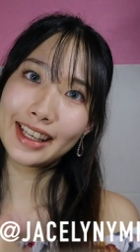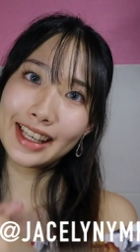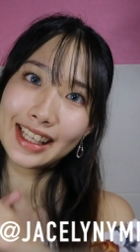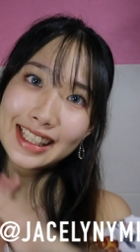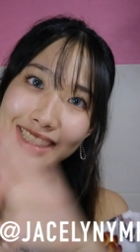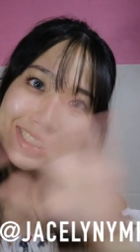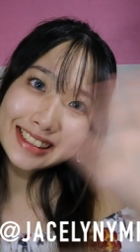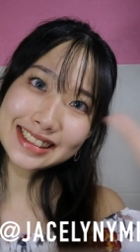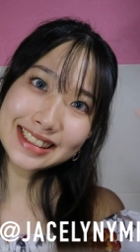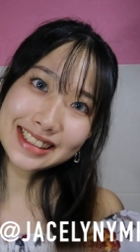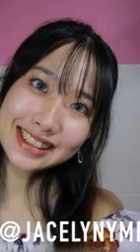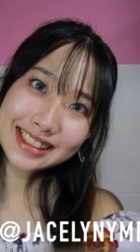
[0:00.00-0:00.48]

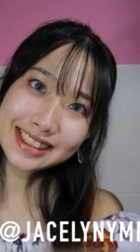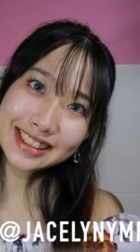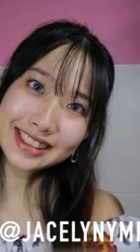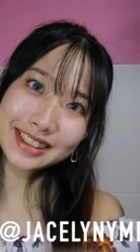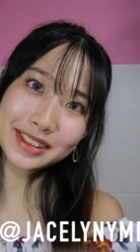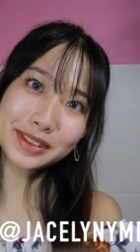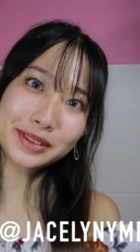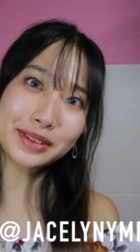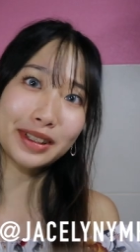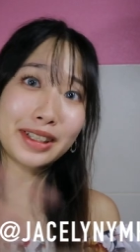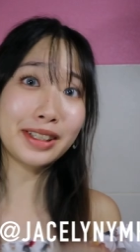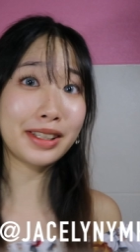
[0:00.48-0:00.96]
Hey C
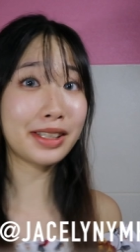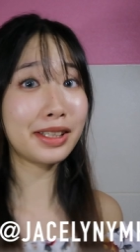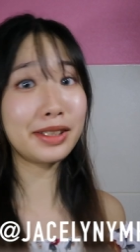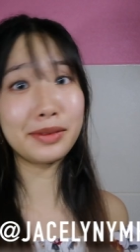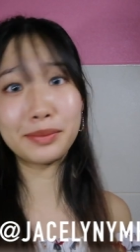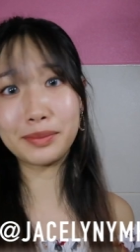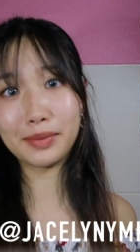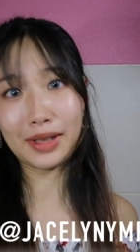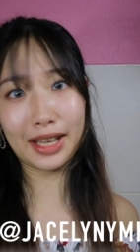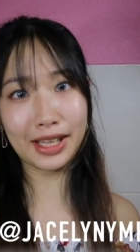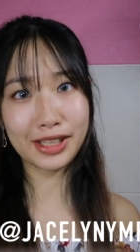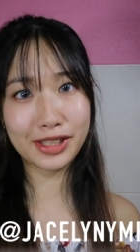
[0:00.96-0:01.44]
here,
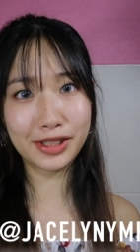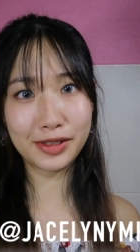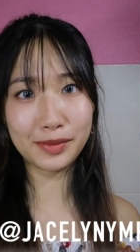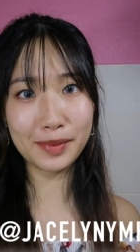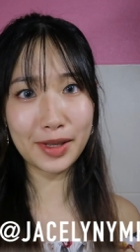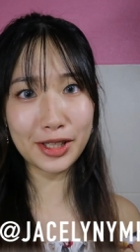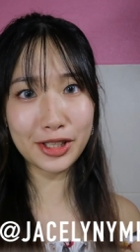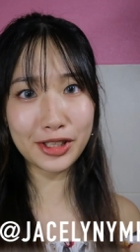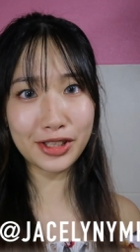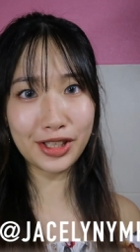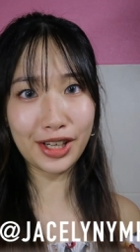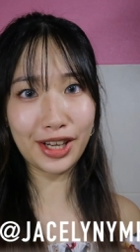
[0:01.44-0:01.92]
welcome back to
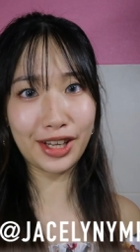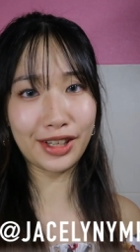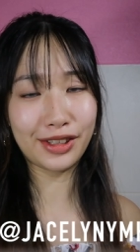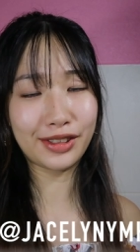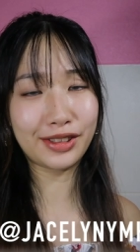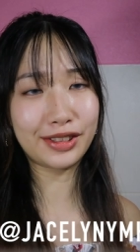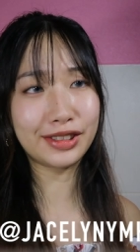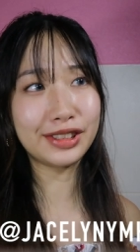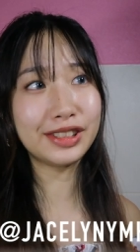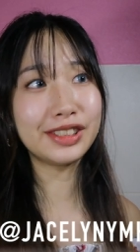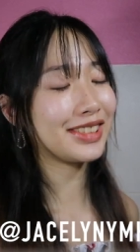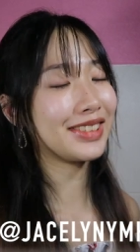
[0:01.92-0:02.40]
my
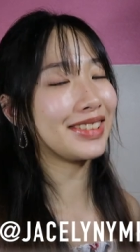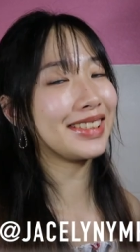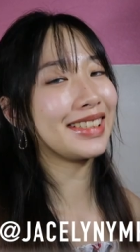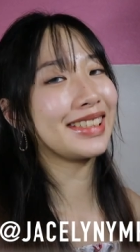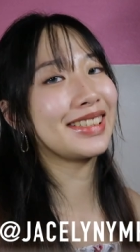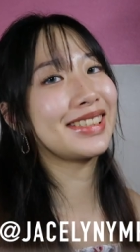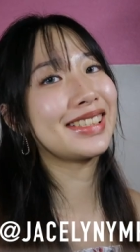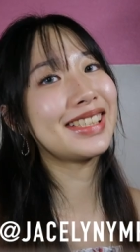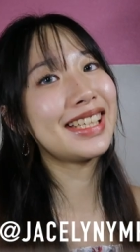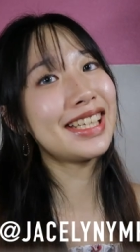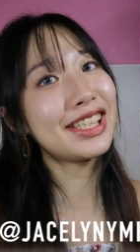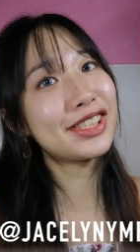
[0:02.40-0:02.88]
channel. So in
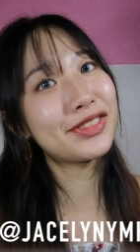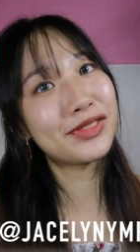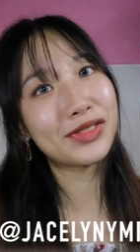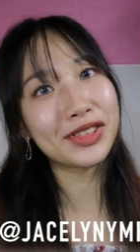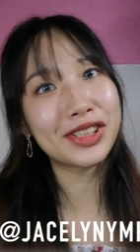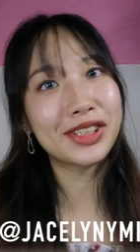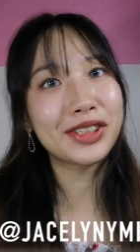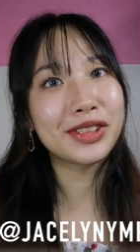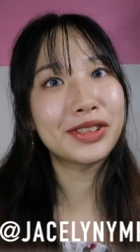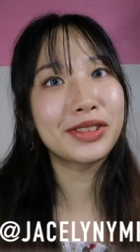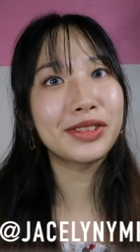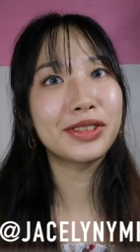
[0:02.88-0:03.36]
today's
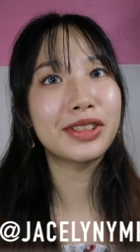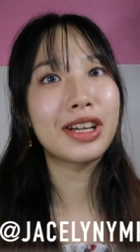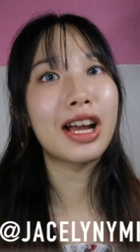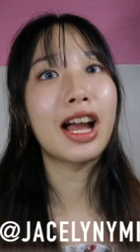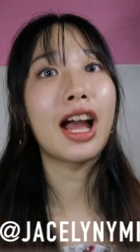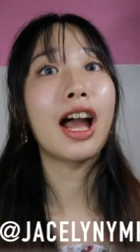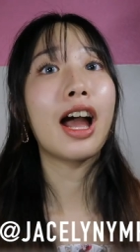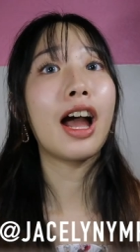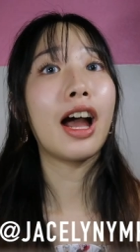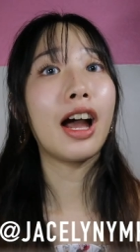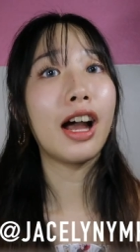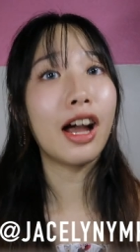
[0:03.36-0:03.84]
video,
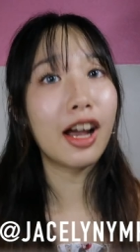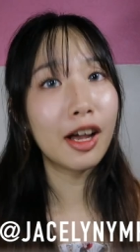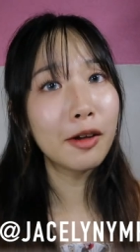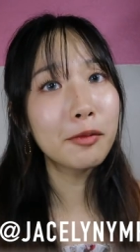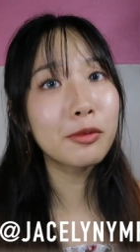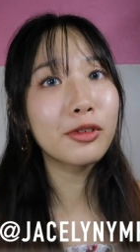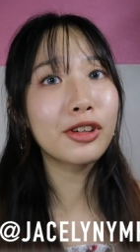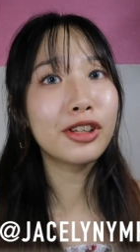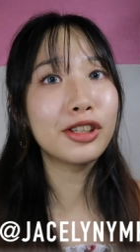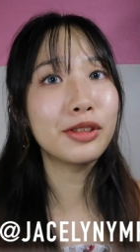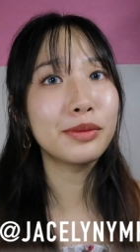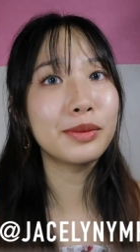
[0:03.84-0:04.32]

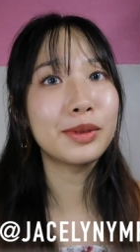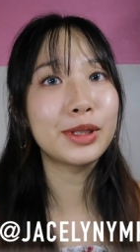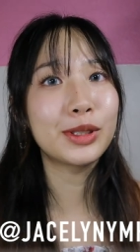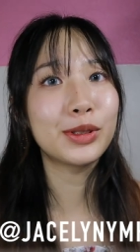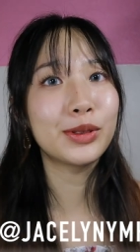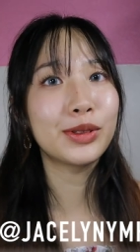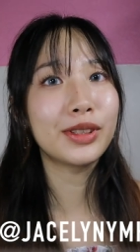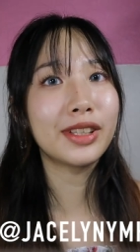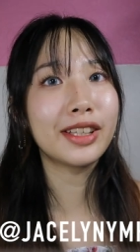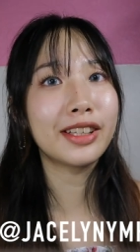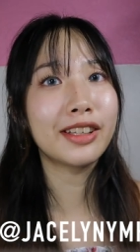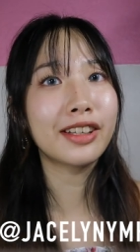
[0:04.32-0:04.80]
I'm going to be
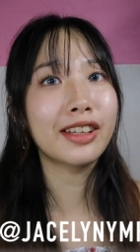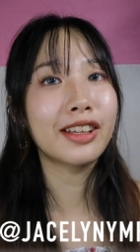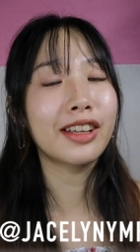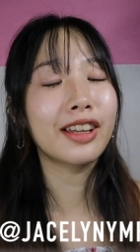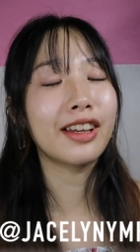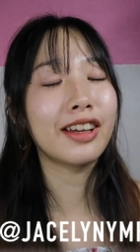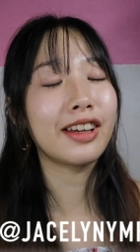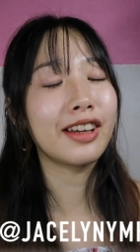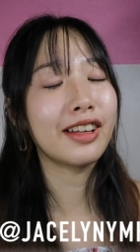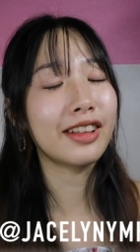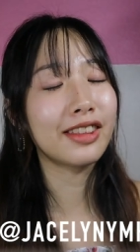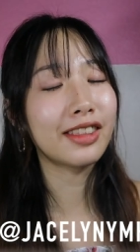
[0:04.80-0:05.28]
doing
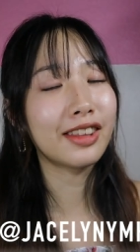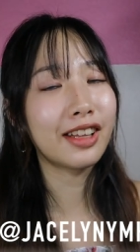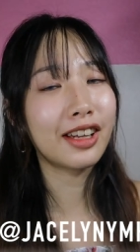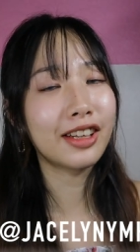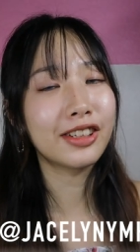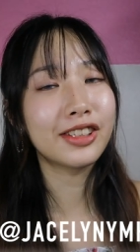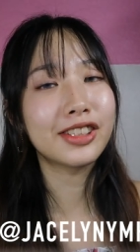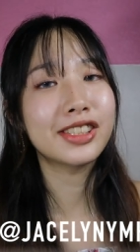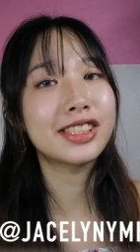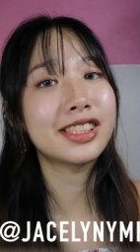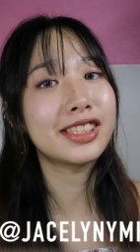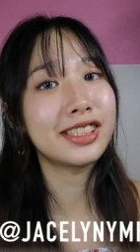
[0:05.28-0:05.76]

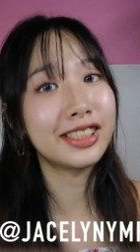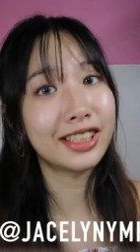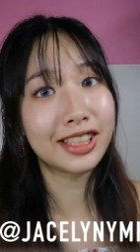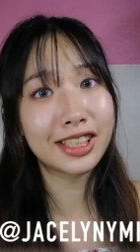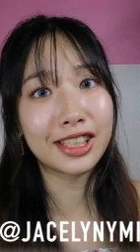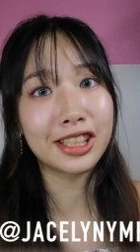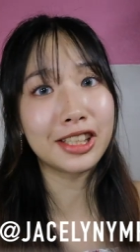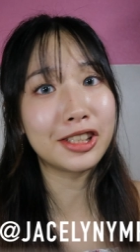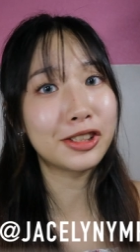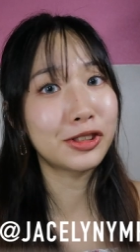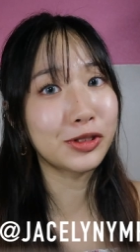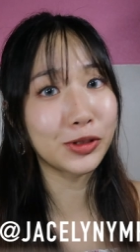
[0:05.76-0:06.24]
another
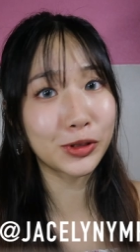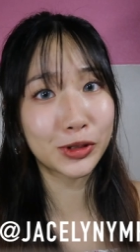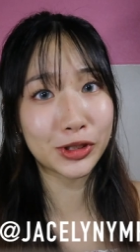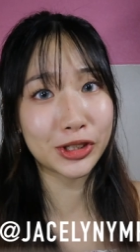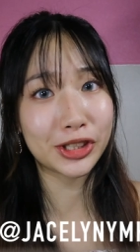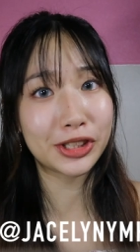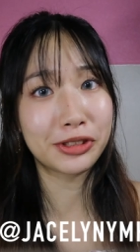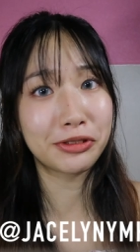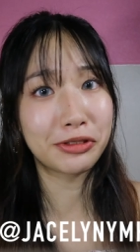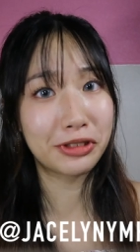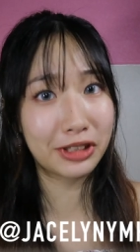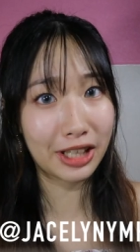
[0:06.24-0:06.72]
Sneaky
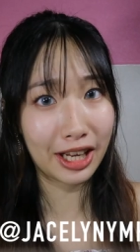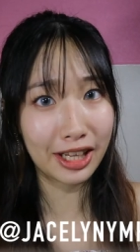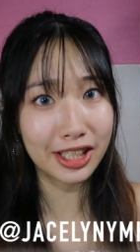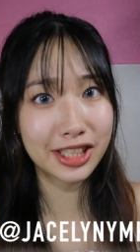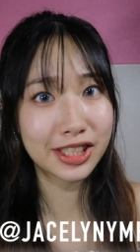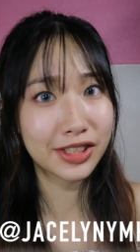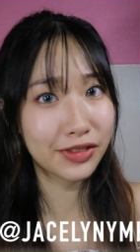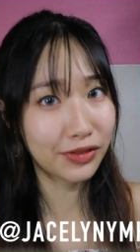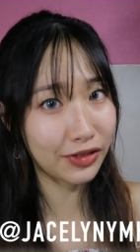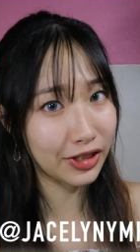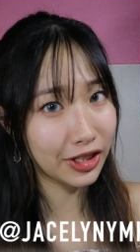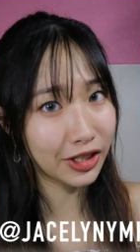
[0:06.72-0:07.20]
Sushi
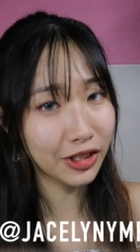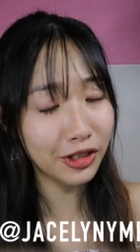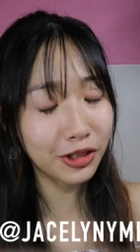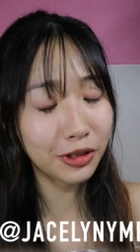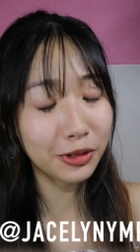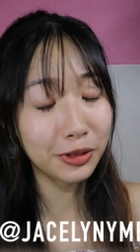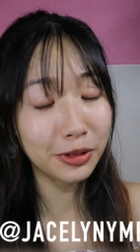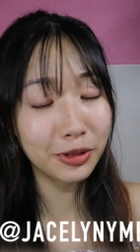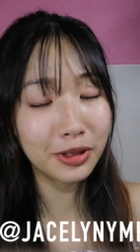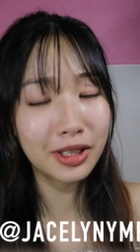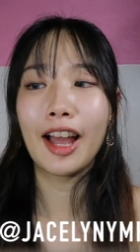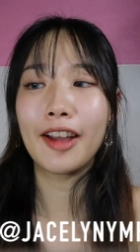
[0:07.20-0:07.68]
Reacts
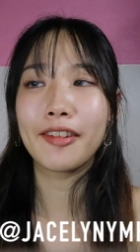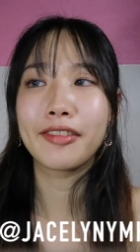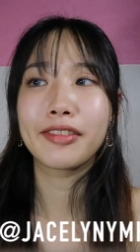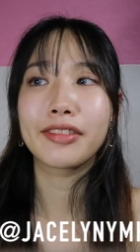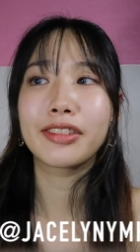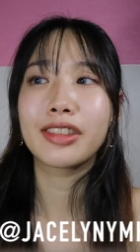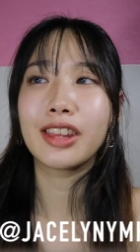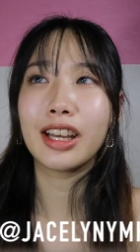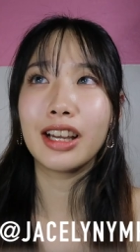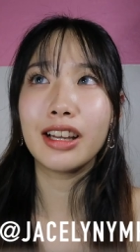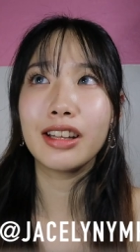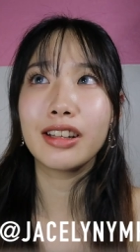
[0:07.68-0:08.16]
video. I've
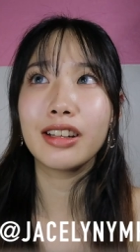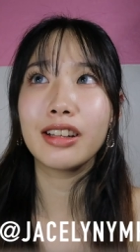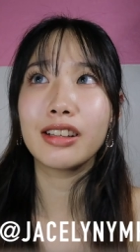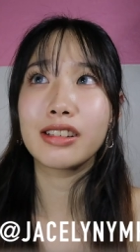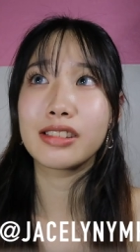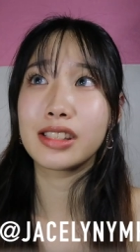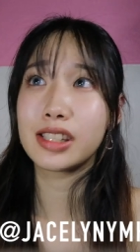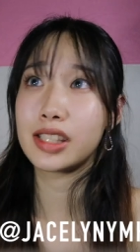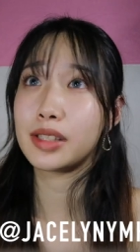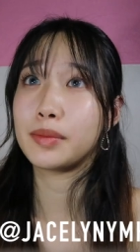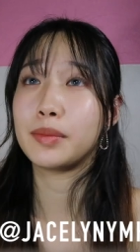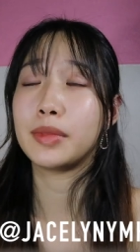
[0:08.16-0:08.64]
done a
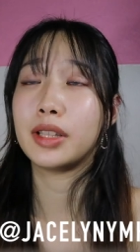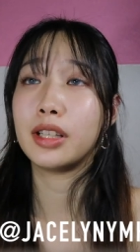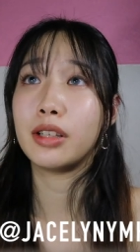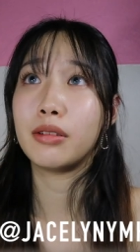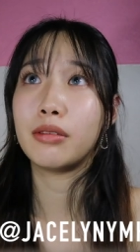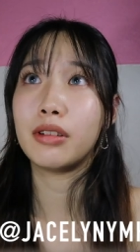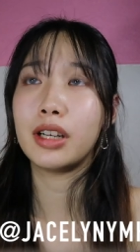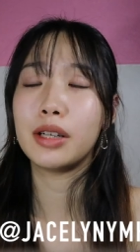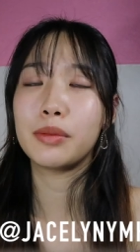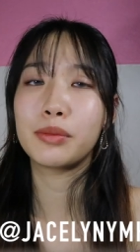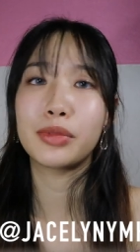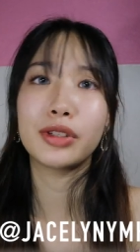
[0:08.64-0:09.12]
similar
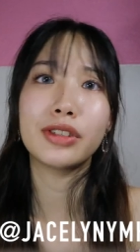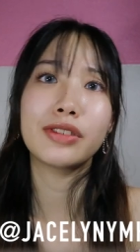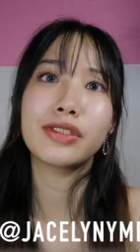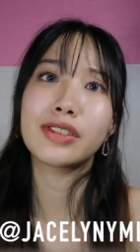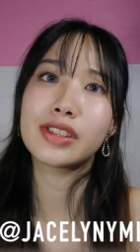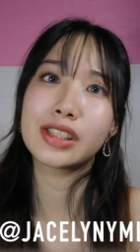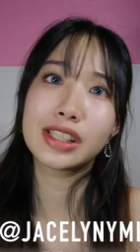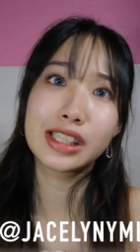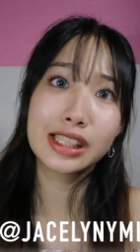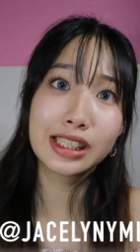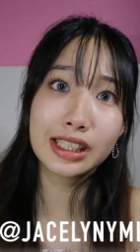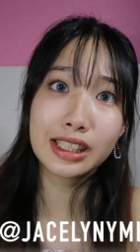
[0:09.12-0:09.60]
one
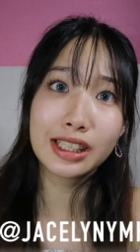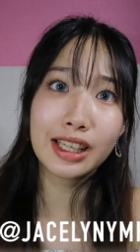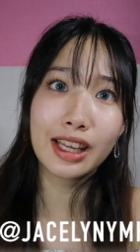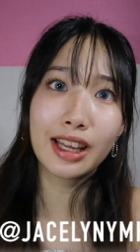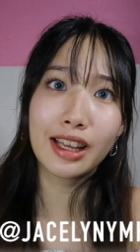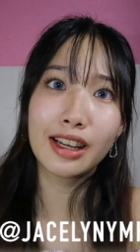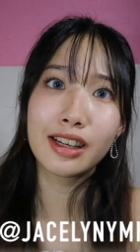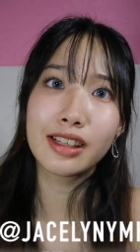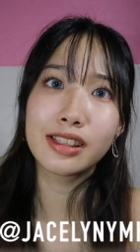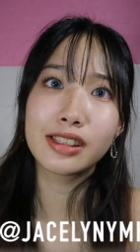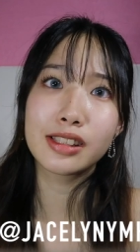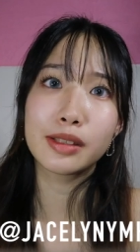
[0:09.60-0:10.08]
previously
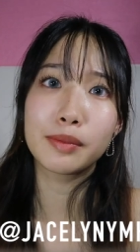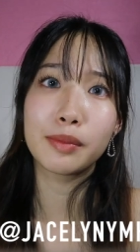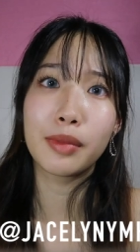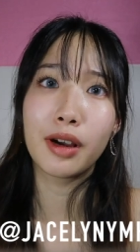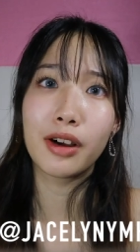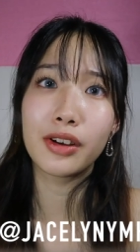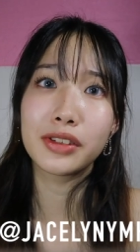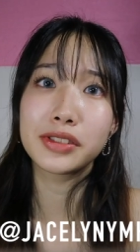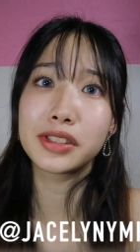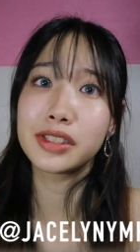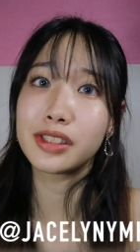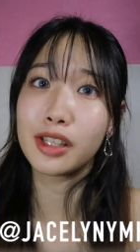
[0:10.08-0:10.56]
and it's
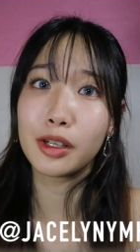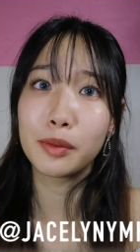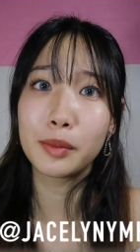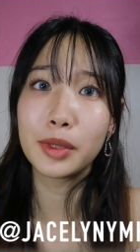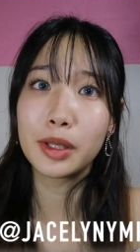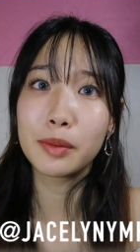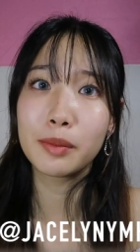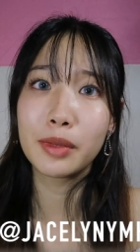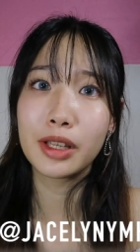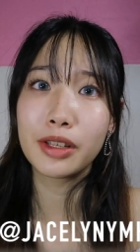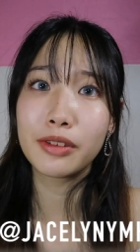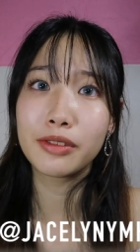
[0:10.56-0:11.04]
about
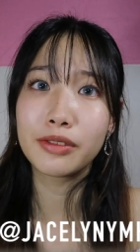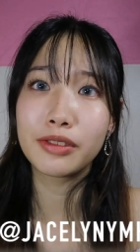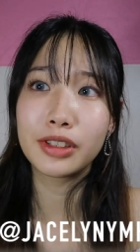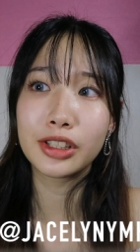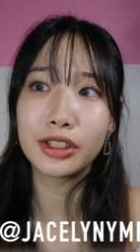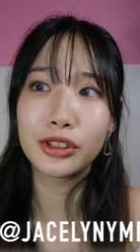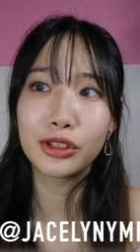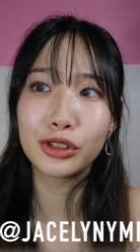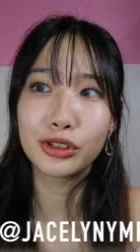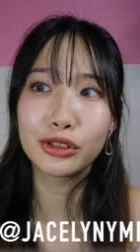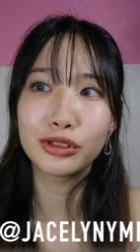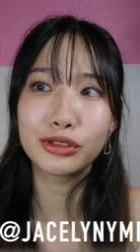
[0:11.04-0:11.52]
Xiaomeimei
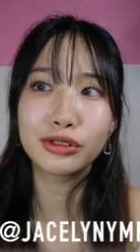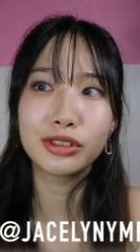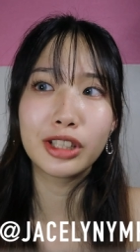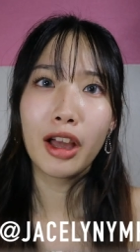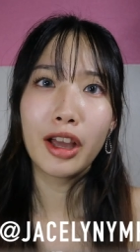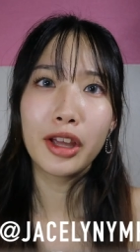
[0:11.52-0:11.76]
video.